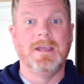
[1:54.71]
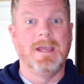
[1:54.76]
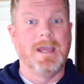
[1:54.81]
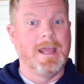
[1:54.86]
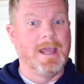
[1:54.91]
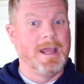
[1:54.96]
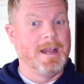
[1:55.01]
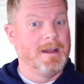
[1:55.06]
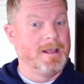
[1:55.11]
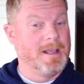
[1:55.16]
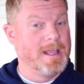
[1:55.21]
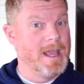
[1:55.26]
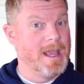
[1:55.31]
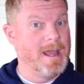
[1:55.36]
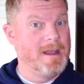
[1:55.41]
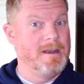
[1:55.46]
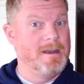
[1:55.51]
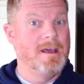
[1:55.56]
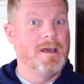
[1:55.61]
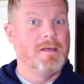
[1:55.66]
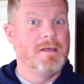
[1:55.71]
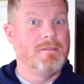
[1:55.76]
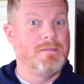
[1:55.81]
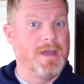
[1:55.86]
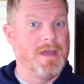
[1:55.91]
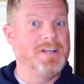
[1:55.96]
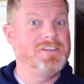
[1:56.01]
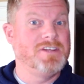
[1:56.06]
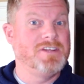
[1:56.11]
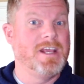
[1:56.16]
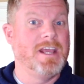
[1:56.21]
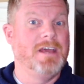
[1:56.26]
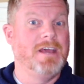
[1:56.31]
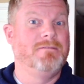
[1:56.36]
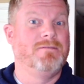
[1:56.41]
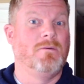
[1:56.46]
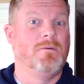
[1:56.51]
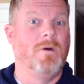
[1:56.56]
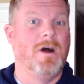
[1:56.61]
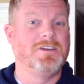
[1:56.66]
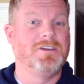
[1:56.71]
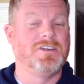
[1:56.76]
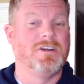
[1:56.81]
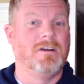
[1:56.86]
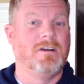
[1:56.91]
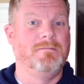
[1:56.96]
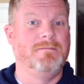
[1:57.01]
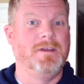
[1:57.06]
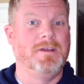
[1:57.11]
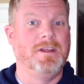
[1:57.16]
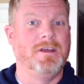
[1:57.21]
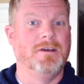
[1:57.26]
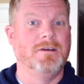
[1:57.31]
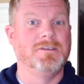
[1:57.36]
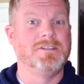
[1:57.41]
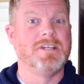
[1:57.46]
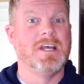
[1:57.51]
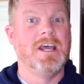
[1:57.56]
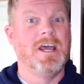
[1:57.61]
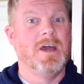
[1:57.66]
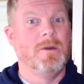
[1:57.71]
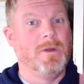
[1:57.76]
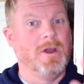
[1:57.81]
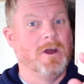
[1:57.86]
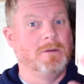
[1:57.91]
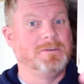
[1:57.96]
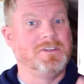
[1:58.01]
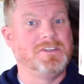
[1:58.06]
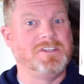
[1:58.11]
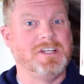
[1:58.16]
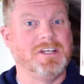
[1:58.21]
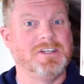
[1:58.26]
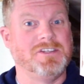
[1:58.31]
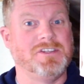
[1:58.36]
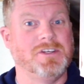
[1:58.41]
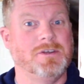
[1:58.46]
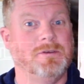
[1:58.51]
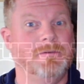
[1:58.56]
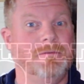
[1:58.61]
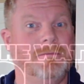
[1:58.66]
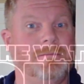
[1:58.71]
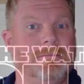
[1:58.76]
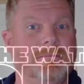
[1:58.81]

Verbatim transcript: And again, thanks again for watching our videos, and we hope to see you soon.